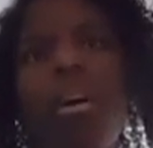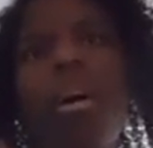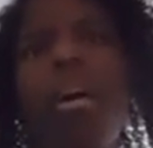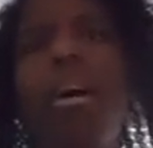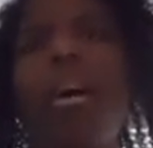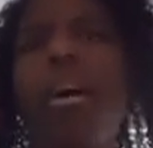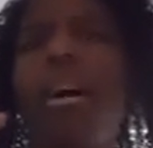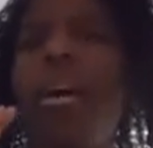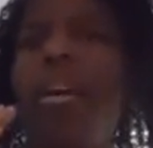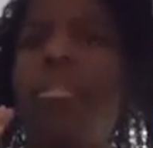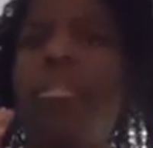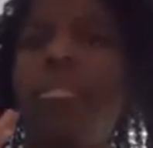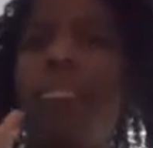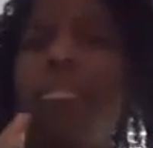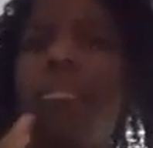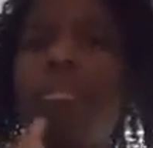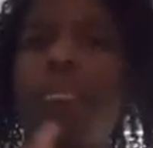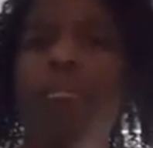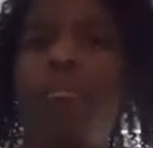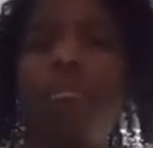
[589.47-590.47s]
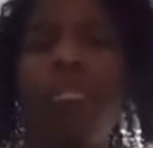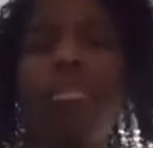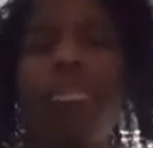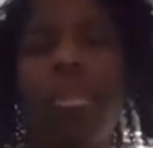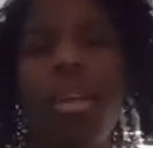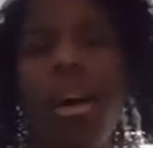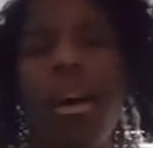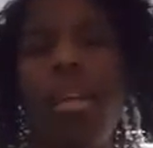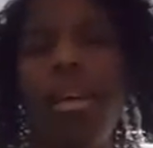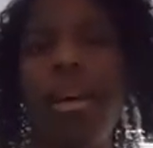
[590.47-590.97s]
I had the
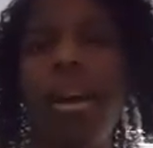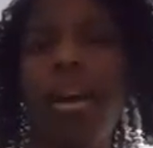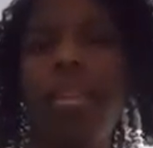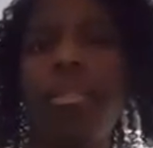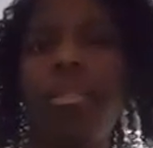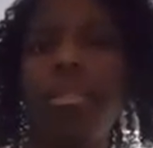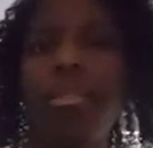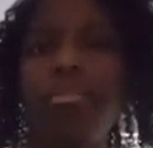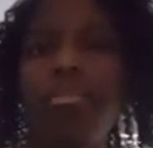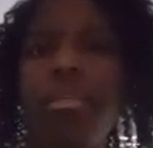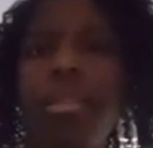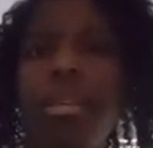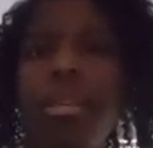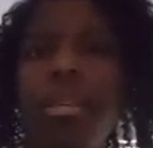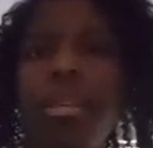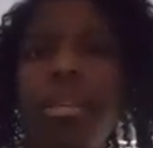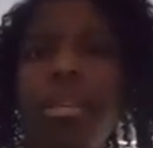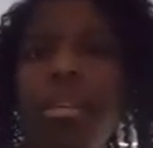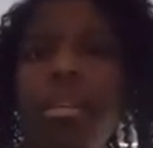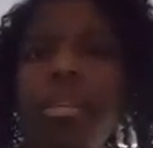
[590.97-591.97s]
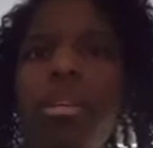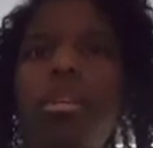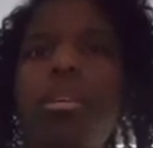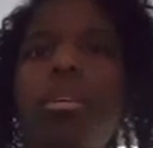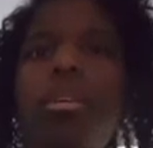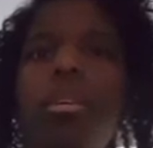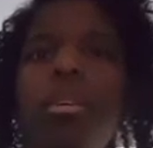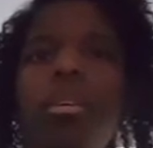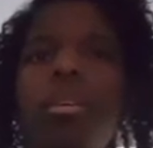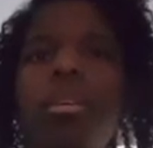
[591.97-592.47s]
first client I had this week
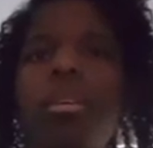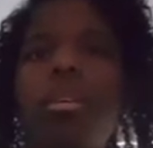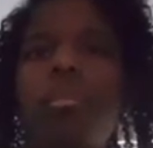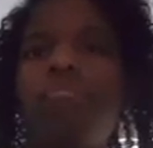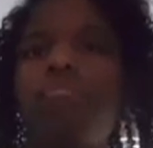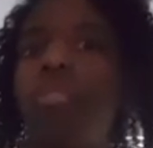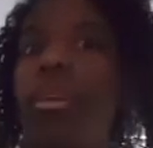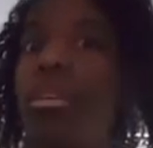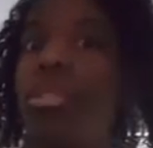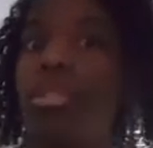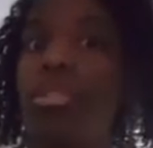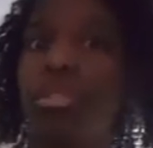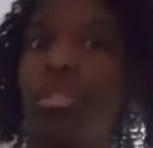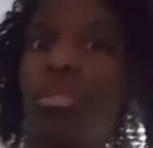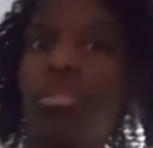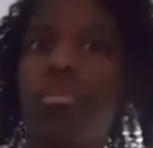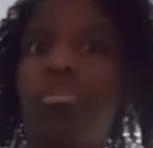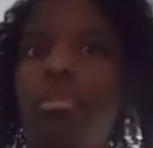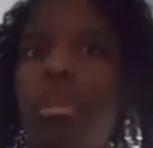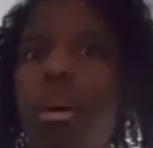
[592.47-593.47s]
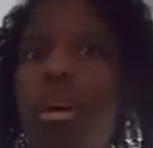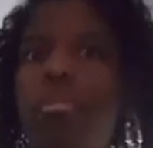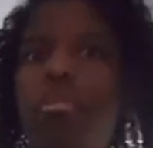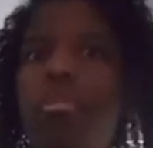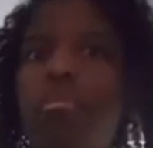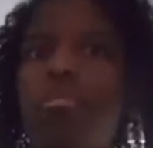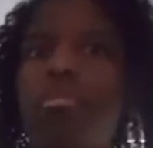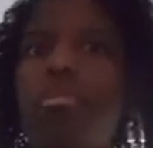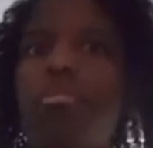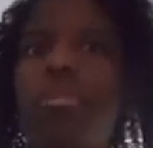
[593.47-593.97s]
major shoulder
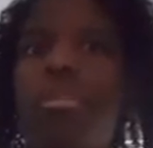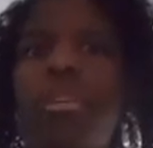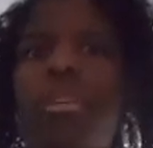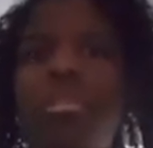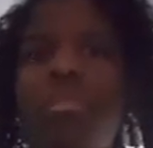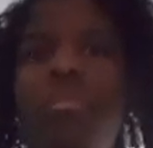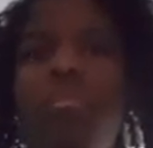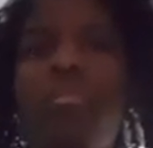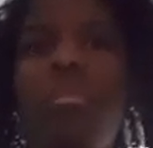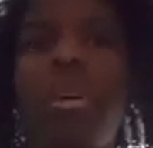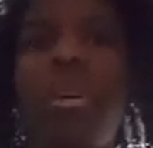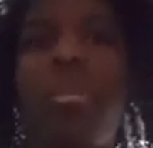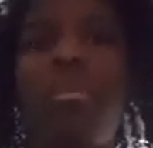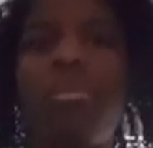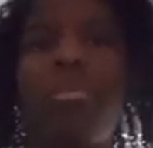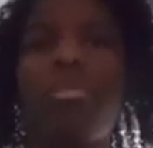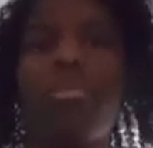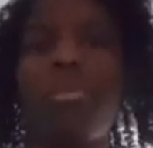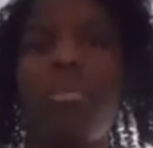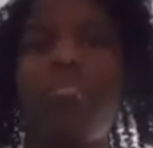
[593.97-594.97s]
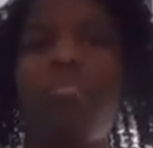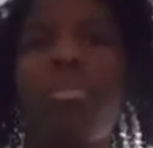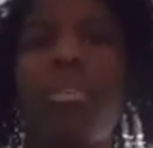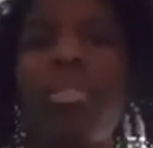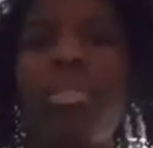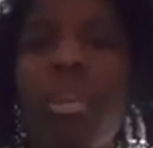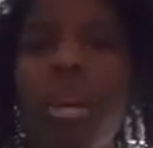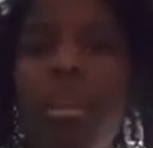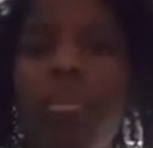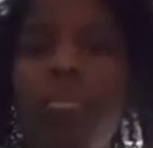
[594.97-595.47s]
problems because of the way he was doing
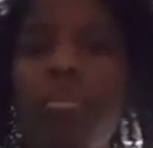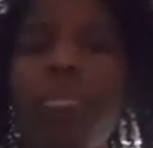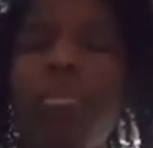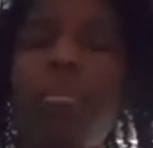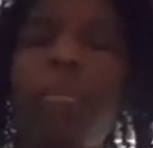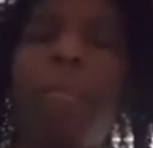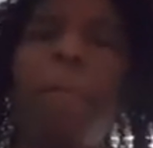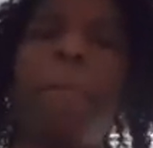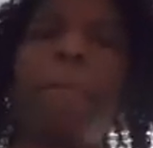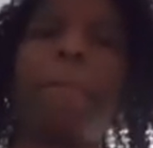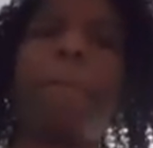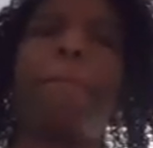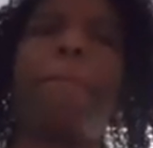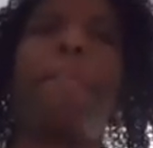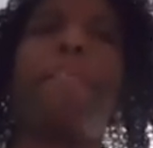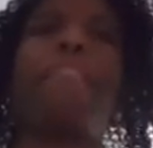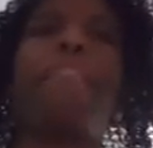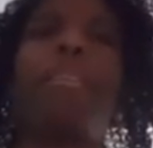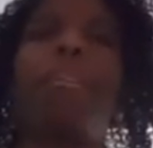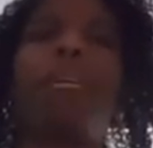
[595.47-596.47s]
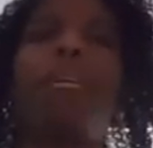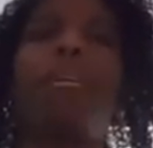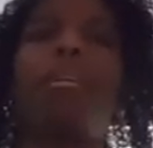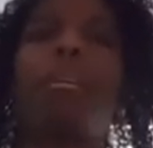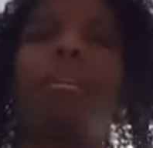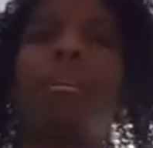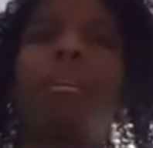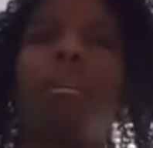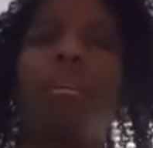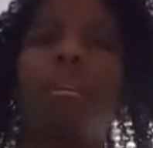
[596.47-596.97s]
push ups.
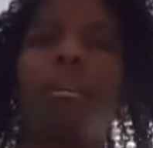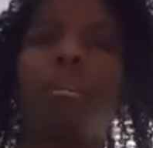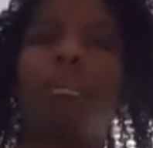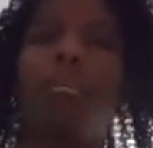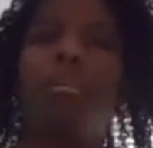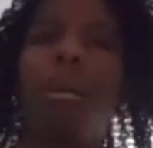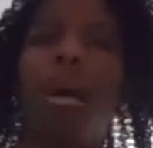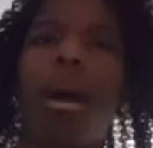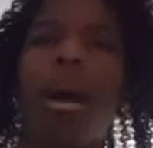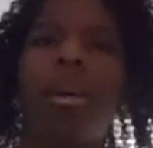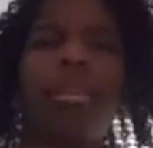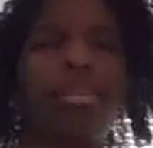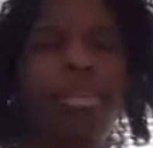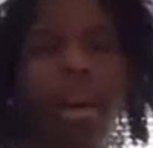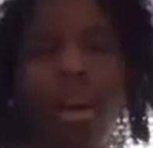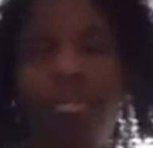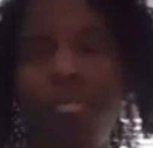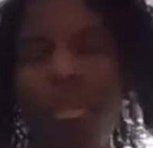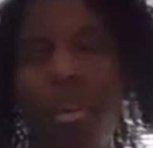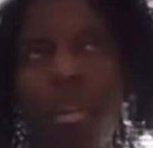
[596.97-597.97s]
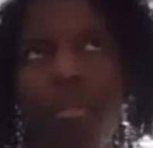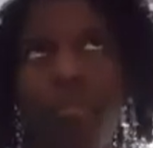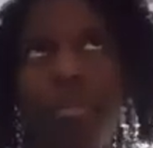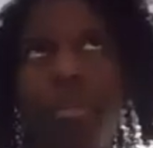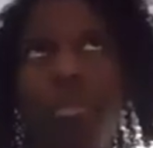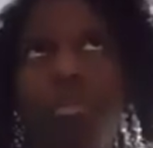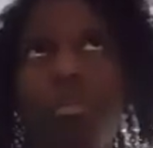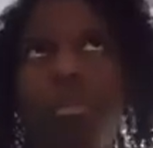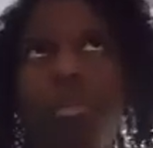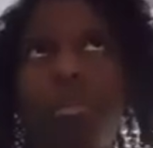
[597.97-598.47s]
Why is that
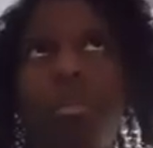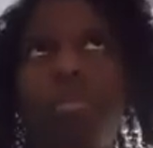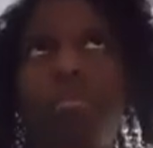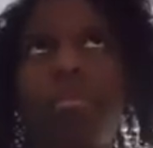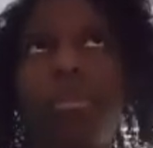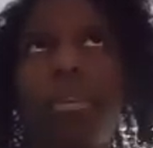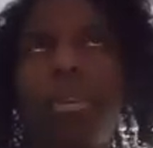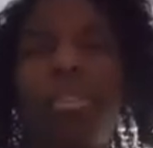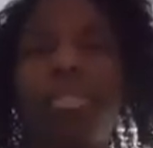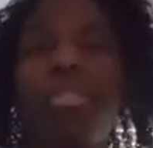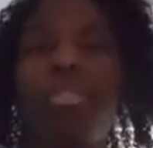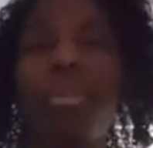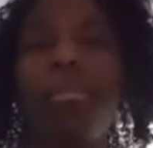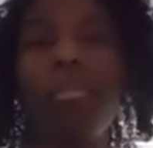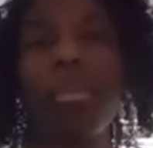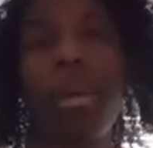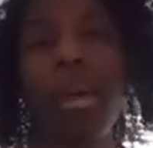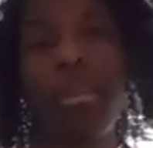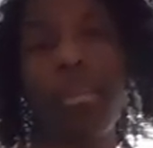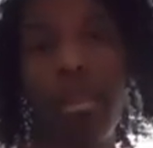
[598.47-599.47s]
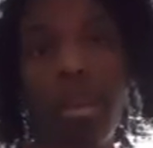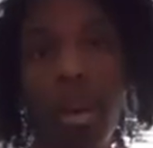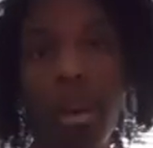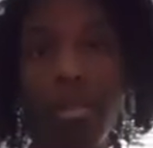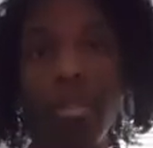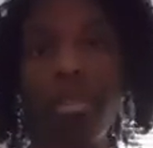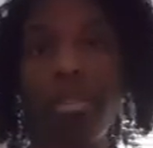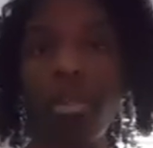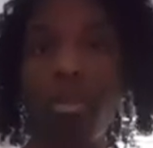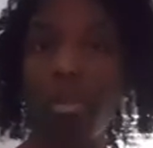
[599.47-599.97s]
relevant? Well, because Gemini
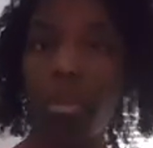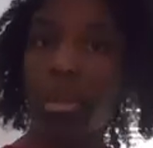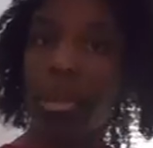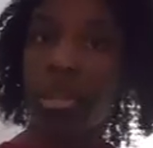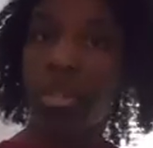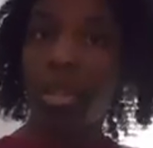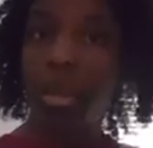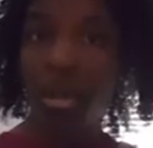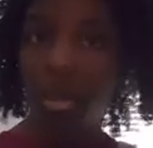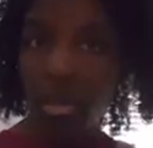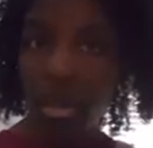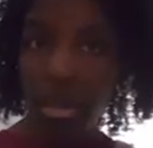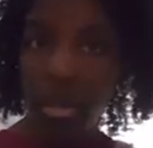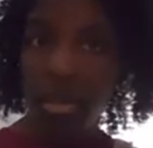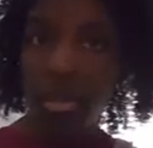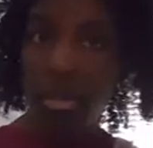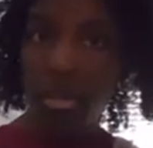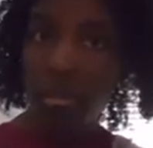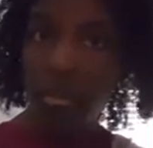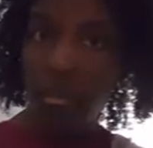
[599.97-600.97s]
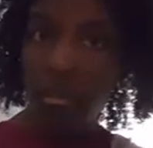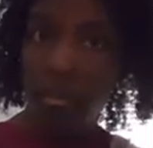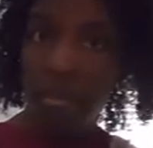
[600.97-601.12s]
does deal with the shoulders.